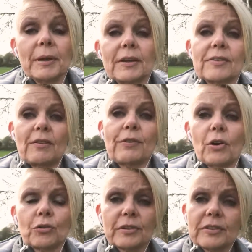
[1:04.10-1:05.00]
because they
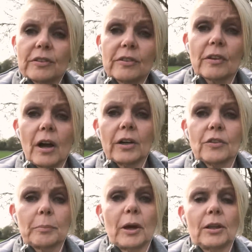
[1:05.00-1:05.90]
felt
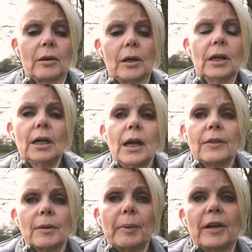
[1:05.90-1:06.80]
criticised by the
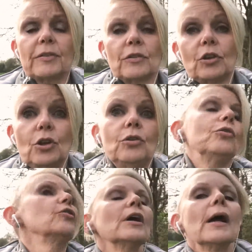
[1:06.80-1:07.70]
person
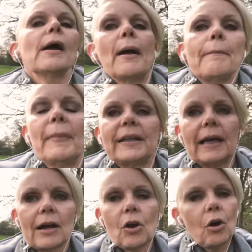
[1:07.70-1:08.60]
who'd made
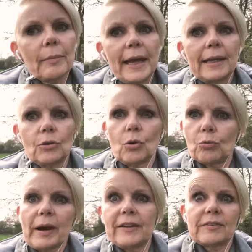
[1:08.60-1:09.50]
that comment or
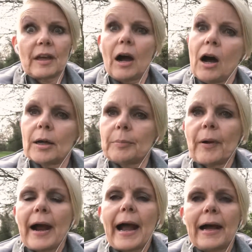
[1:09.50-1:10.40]
raised their
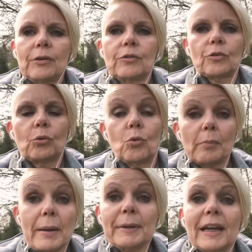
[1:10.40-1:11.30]
eyebrows, or
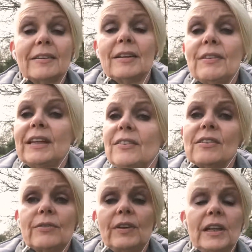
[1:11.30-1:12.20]
maybe had even
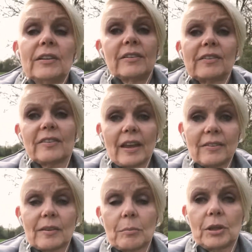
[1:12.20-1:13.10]
intervened and said
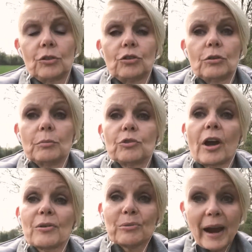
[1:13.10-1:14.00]
something to them
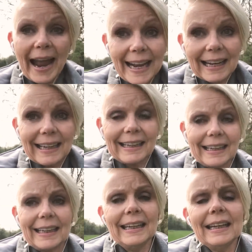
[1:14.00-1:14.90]

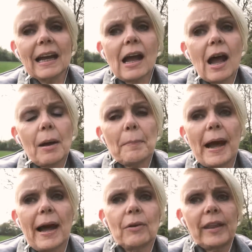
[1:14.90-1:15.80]
directly
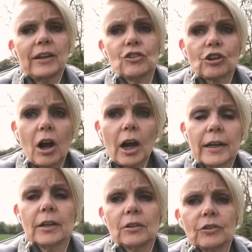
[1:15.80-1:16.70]
about their
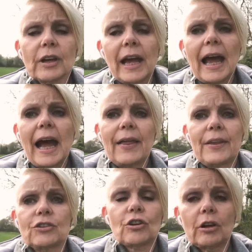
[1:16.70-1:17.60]
child and
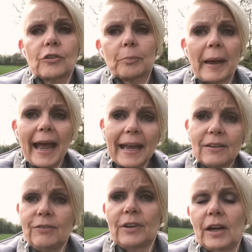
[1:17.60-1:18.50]
their child's
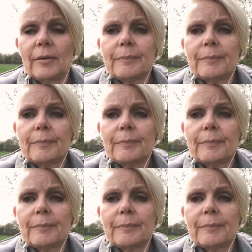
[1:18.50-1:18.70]
behaviour.